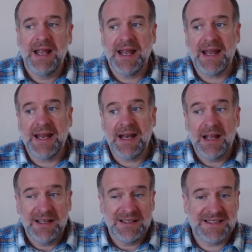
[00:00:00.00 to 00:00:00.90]
in
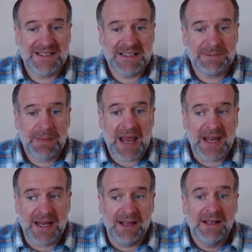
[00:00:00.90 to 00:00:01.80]

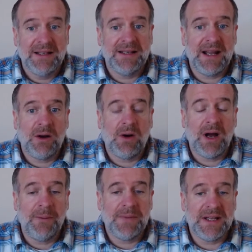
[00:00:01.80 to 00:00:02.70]
Spain. Now,
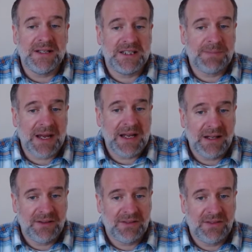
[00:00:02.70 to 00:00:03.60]
in
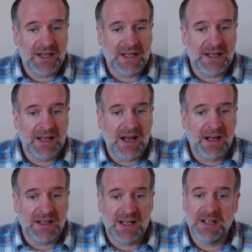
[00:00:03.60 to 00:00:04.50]
Spain,
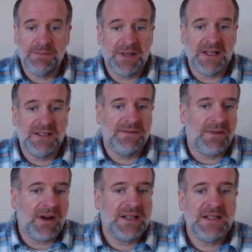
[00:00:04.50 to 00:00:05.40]
had been
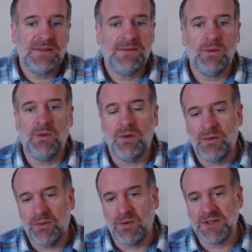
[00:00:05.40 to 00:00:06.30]
divided for
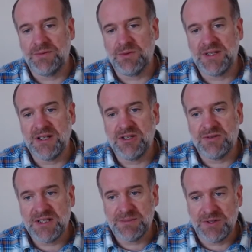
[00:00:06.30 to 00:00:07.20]
several
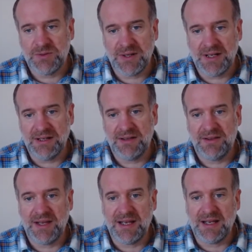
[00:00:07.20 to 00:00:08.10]
centuries between
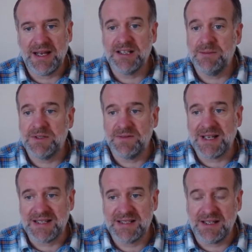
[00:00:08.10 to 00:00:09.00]
the kingdoms of
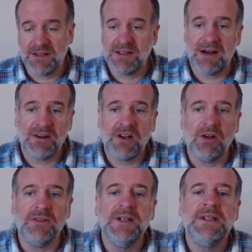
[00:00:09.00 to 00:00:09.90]
Castile and
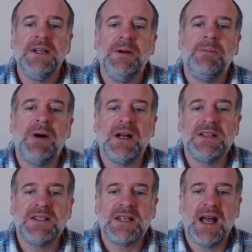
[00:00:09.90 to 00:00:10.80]
Aragon.
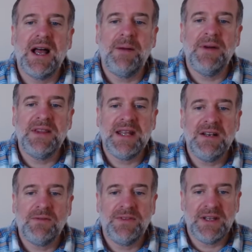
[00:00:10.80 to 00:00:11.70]
But at the end
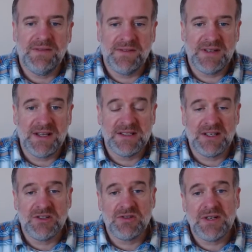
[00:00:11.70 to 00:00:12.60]
of the 15th
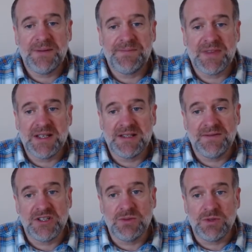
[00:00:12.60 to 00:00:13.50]
century, this
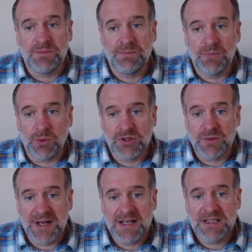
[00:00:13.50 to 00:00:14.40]
division was brought to
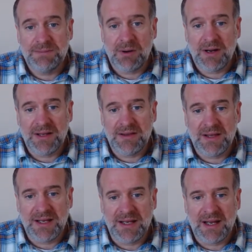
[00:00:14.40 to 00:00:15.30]
an end by
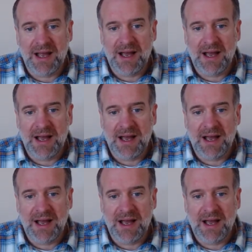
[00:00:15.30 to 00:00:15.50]
the